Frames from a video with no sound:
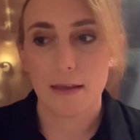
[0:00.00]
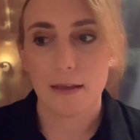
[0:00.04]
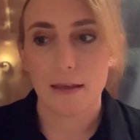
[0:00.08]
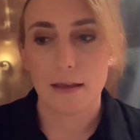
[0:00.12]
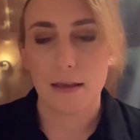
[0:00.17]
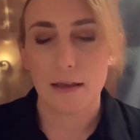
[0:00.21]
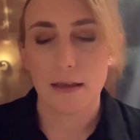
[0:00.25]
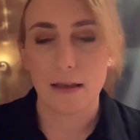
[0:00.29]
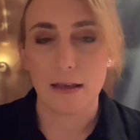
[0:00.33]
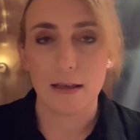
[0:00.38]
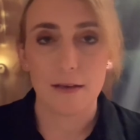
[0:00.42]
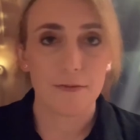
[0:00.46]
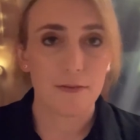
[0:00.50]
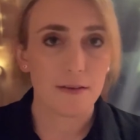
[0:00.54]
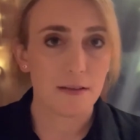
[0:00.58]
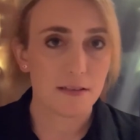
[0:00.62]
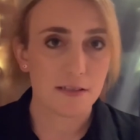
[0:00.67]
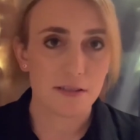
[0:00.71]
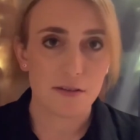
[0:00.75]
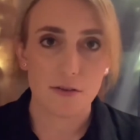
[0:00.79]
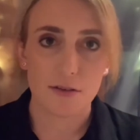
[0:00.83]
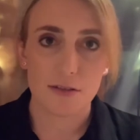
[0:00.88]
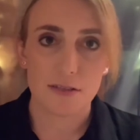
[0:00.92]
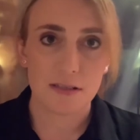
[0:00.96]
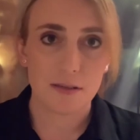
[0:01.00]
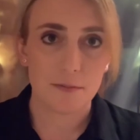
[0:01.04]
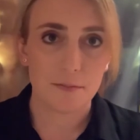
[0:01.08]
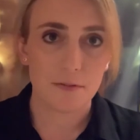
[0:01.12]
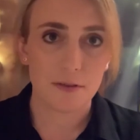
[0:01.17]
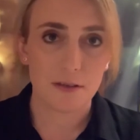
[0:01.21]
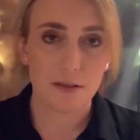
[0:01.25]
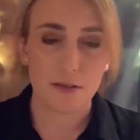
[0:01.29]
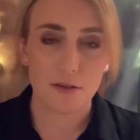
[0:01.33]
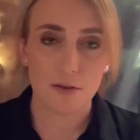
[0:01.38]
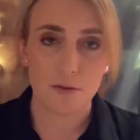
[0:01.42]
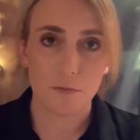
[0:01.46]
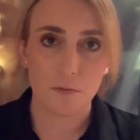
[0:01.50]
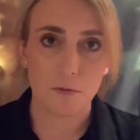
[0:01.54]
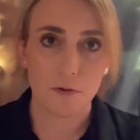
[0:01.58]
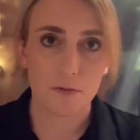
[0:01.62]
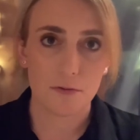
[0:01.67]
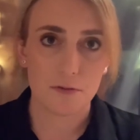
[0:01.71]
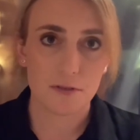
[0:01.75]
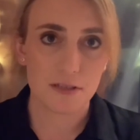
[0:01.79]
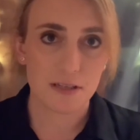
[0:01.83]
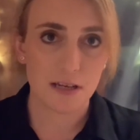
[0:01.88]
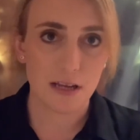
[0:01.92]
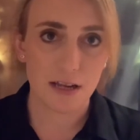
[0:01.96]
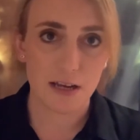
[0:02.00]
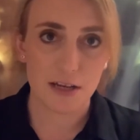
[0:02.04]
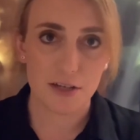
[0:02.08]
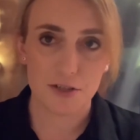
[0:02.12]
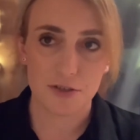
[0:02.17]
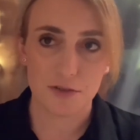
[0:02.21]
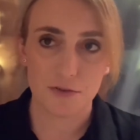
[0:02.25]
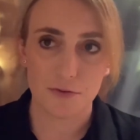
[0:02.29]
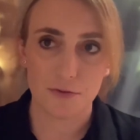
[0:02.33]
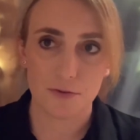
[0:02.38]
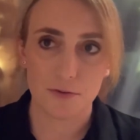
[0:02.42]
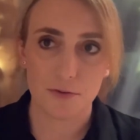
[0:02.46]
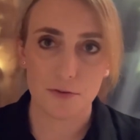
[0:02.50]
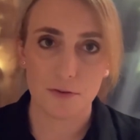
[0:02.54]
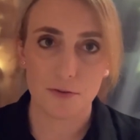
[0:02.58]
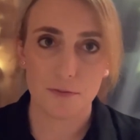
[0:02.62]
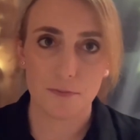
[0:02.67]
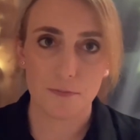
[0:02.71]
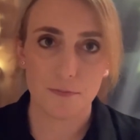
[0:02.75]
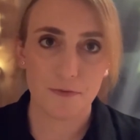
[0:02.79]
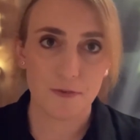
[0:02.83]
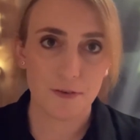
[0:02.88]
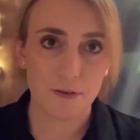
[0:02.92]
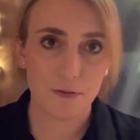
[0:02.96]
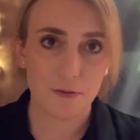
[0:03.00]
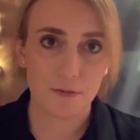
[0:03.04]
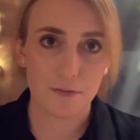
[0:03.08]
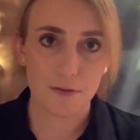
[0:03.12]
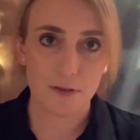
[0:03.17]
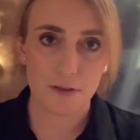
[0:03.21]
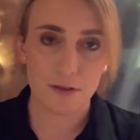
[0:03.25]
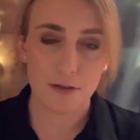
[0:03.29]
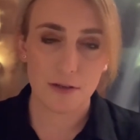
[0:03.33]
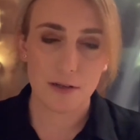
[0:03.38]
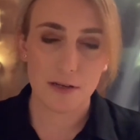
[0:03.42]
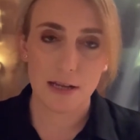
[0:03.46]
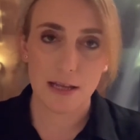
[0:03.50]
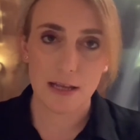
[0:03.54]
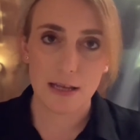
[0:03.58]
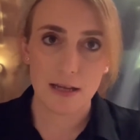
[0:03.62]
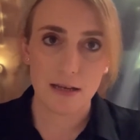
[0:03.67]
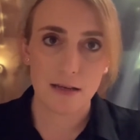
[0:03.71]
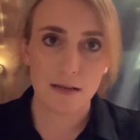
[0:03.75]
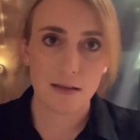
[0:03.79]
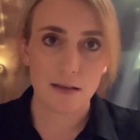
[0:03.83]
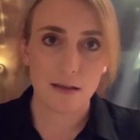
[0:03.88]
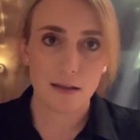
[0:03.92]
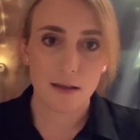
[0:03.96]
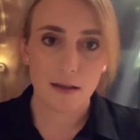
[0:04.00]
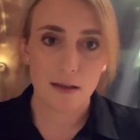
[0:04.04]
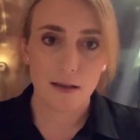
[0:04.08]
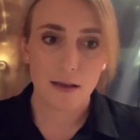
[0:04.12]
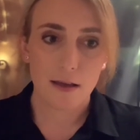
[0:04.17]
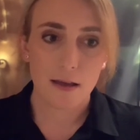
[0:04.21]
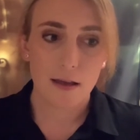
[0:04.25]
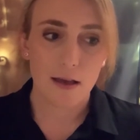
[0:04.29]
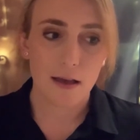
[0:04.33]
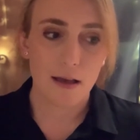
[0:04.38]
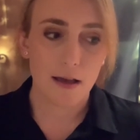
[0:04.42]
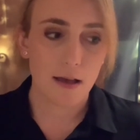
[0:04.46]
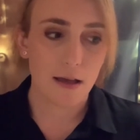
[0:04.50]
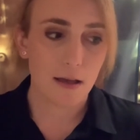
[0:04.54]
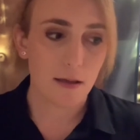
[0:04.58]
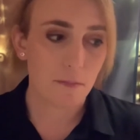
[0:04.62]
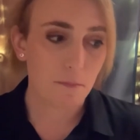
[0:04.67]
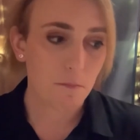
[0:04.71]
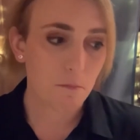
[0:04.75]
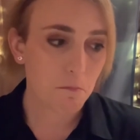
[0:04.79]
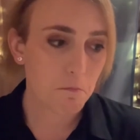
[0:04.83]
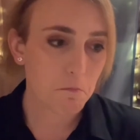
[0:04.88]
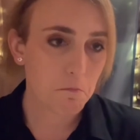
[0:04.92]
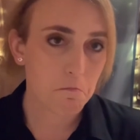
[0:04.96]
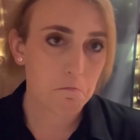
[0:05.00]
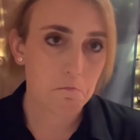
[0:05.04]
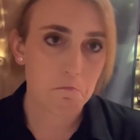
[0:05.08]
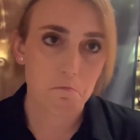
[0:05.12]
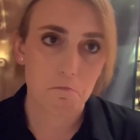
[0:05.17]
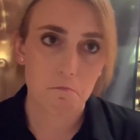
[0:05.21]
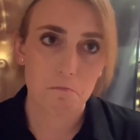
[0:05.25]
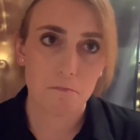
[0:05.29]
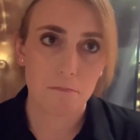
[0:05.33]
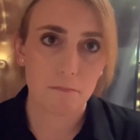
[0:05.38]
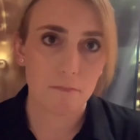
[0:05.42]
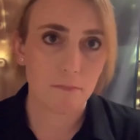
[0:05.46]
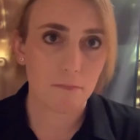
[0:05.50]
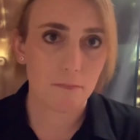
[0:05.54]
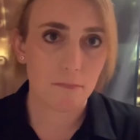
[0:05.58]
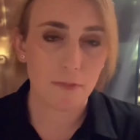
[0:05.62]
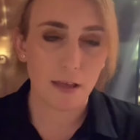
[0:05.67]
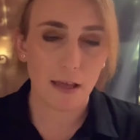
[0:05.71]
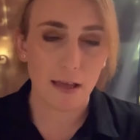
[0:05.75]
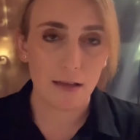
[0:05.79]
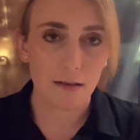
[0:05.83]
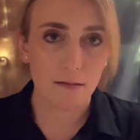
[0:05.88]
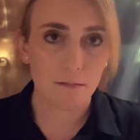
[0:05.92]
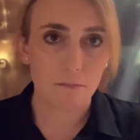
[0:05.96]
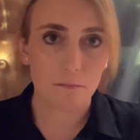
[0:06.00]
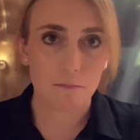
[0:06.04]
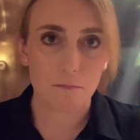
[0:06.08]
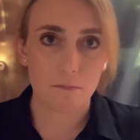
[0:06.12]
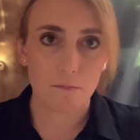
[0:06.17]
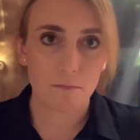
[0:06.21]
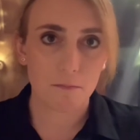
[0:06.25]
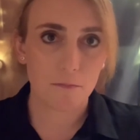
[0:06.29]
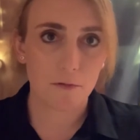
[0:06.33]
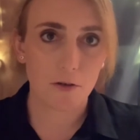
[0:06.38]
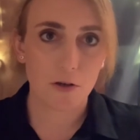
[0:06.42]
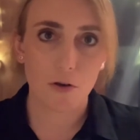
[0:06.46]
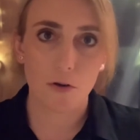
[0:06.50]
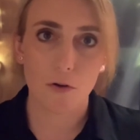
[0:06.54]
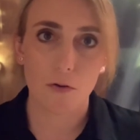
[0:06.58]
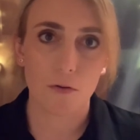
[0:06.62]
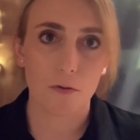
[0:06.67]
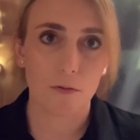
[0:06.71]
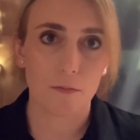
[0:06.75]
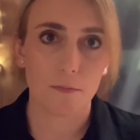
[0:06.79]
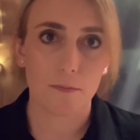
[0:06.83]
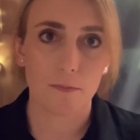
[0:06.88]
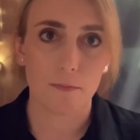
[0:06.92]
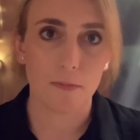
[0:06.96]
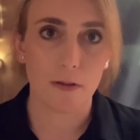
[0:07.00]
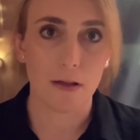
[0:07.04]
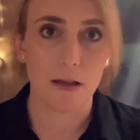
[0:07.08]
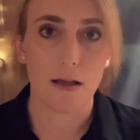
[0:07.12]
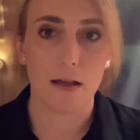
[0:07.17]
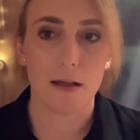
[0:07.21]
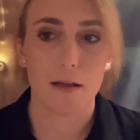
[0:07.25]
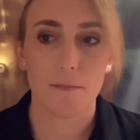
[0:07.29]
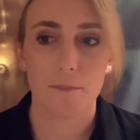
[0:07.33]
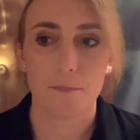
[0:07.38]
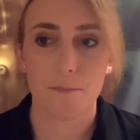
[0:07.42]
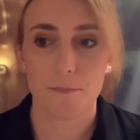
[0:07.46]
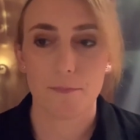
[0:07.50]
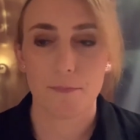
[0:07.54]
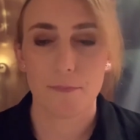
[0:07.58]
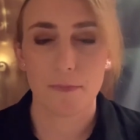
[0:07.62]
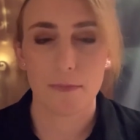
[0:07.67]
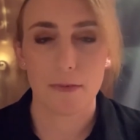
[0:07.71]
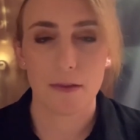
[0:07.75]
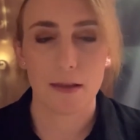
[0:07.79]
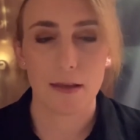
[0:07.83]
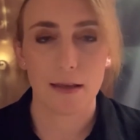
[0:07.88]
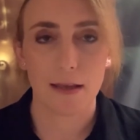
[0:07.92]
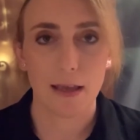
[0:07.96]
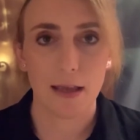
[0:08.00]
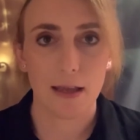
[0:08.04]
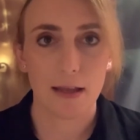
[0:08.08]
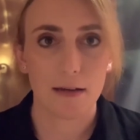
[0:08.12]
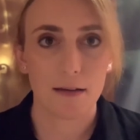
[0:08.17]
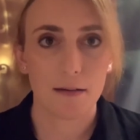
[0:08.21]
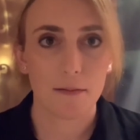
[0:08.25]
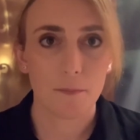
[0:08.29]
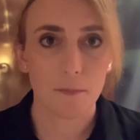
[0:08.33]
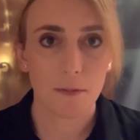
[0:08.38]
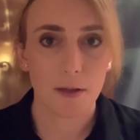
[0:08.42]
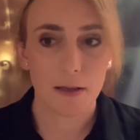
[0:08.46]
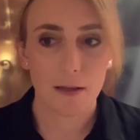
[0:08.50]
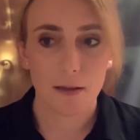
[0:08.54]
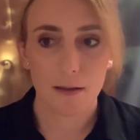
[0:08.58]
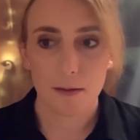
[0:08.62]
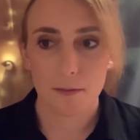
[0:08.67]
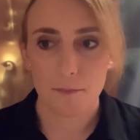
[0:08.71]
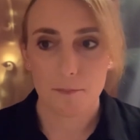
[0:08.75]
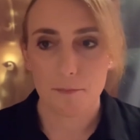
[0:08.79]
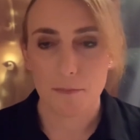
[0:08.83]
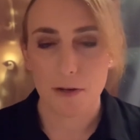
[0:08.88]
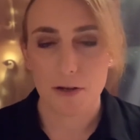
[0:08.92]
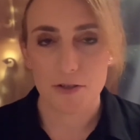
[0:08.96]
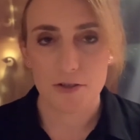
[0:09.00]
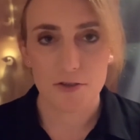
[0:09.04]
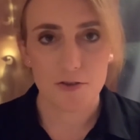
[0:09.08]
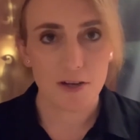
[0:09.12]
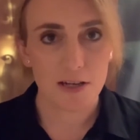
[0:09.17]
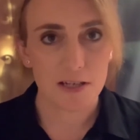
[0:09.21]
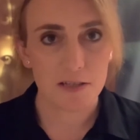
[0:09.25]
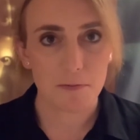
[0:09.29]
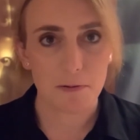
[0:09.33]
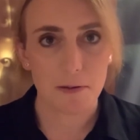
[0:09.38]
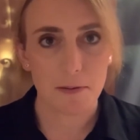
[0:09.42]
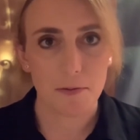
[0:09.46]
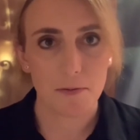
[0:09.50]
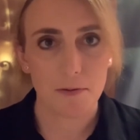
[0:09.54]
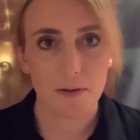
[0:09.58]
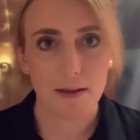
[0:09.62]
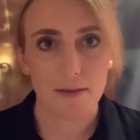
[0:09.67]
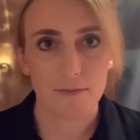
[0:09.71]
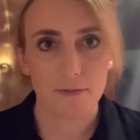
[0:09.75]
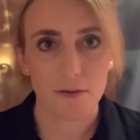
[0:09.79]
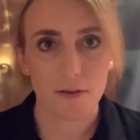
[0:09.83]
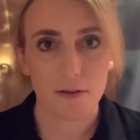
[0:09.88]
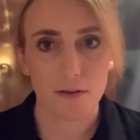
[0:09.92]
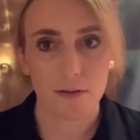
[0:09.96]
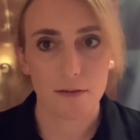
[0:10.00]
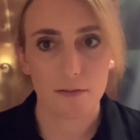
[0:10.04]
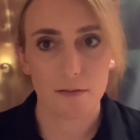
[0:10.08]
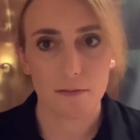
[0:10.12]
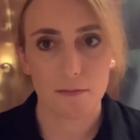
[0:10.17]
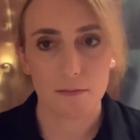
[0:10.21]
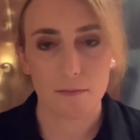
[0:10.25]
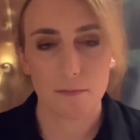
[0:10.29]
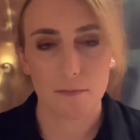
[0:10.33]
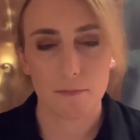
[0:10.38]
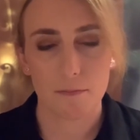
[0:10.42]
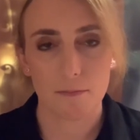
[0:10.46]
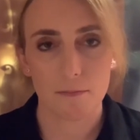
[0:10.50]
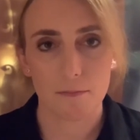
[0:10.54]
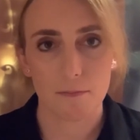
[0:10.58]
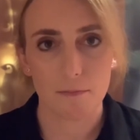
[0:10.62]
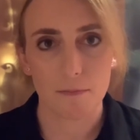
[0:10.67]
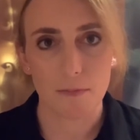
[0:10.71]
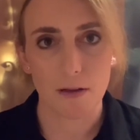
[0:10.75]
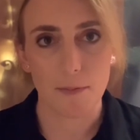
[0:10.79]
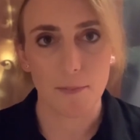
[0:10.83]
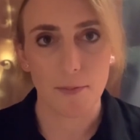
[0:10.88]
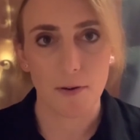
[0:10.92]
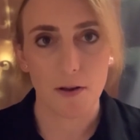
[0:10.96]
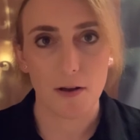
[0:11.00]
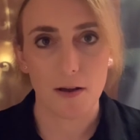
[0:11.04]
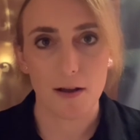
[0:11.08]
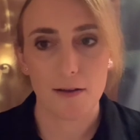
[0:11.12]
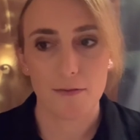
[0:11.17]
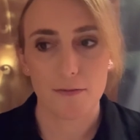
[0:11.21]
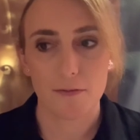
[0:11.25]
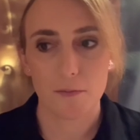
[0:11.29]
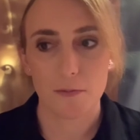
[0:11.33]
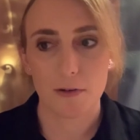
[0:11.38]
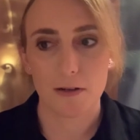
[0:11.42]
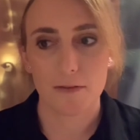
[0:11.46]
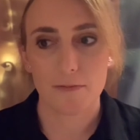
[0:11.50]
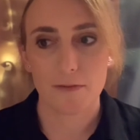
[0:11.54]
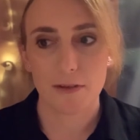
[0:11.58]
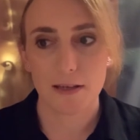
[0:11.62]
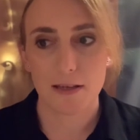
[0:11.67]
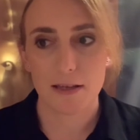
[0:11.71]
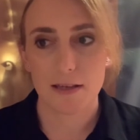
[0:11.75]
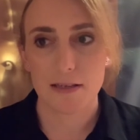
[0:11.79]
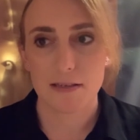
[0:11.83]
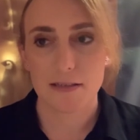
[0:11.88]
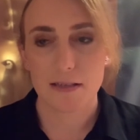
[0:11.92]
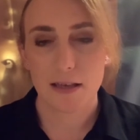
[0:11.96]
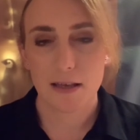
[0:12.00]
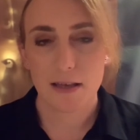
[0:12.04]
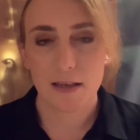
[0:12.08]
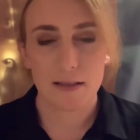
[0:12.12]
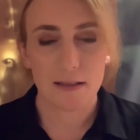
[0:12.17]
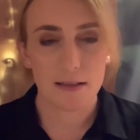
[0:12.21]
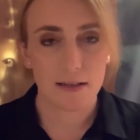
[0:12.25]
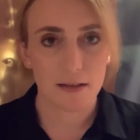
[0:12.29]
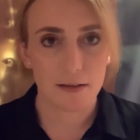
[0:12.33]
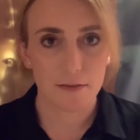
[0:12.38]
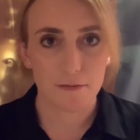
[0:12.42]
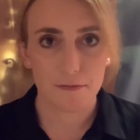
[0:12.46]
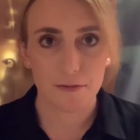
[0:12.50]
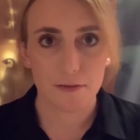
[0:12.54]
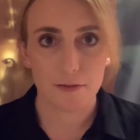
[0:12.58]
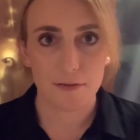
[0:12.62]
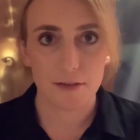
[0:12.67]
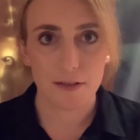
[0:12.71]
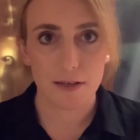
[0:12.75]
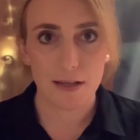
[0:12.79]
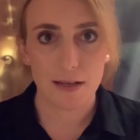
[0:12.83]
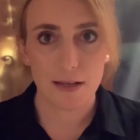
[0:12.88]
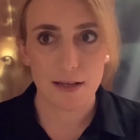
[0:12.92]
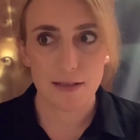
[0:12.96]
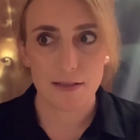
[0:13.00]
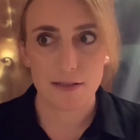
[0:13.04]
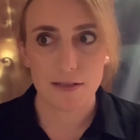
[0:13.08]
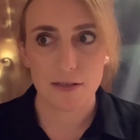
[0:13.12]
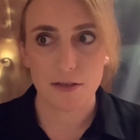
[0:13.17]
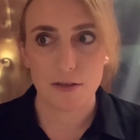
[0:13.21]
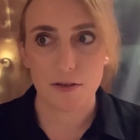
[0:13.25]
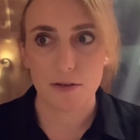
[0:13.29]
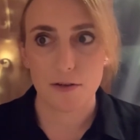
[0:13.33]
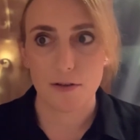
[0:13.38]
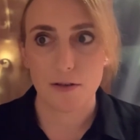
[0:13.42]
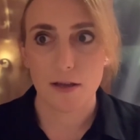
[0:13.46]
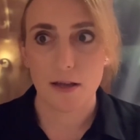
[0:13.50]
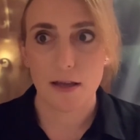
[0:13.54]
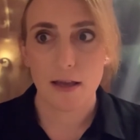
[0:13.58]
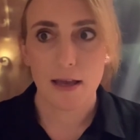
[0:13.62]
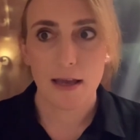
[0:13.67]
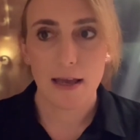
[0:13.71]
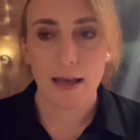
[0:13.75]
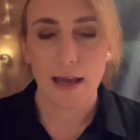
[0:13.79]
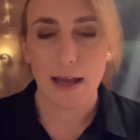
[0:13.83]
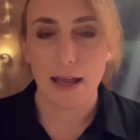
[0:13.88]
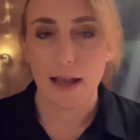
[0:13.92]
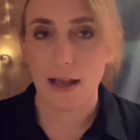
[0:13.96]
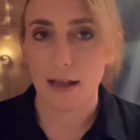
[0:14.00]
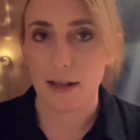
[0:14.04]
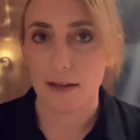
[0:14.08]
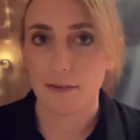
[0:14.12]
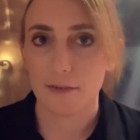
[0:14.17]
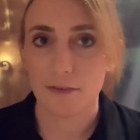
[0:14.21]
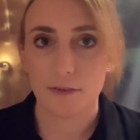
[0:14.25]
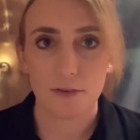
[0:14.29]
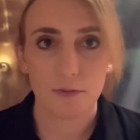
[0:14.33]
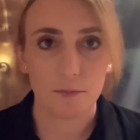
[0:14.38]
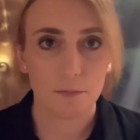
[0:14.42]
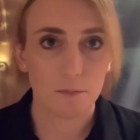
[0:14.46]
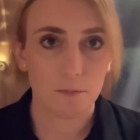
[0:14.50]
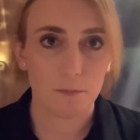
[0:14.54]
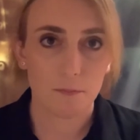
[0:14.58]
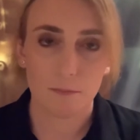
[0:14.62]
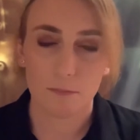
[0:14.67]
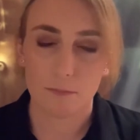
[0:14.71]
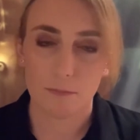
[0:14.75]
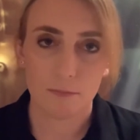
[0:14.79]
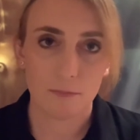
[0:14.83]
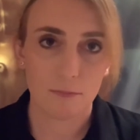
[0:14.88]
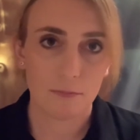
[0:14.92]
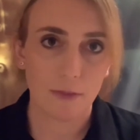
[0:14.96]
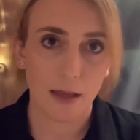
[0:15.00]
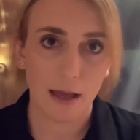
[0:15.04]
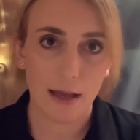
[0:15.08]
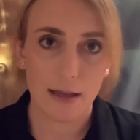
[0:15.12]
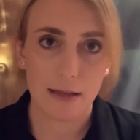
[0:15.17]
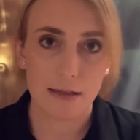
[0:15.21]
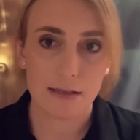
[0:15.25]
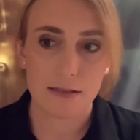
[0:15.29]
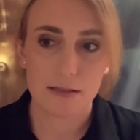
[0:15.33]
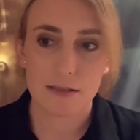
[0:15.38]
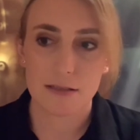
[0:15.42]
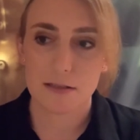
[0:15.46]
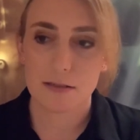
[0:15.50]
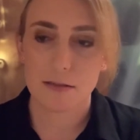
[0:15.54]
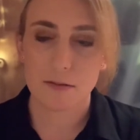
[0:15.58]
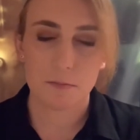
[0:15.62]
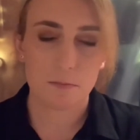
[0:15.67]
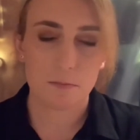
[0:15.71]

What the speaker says: If it's not something you want or feel that you need, then cool. Again, most trans people never apply for one of these. They don't feel the need to, and that is